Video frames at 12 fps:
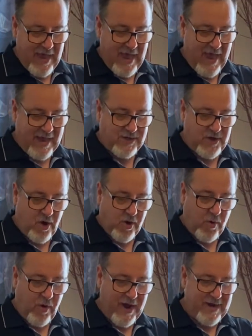and not
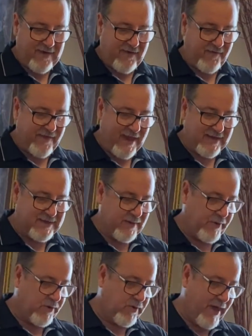quite as
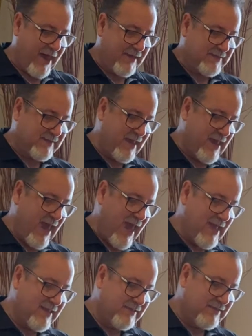flexible as the
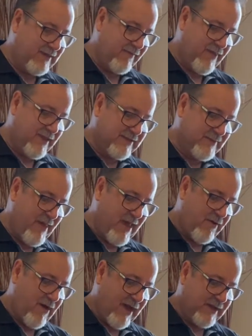ends of the spear
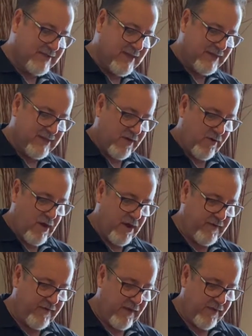grass as it
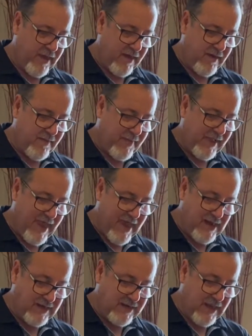grows on the
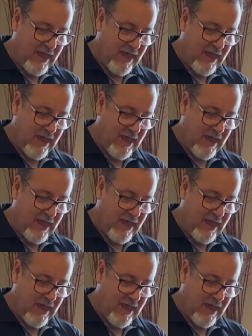plant.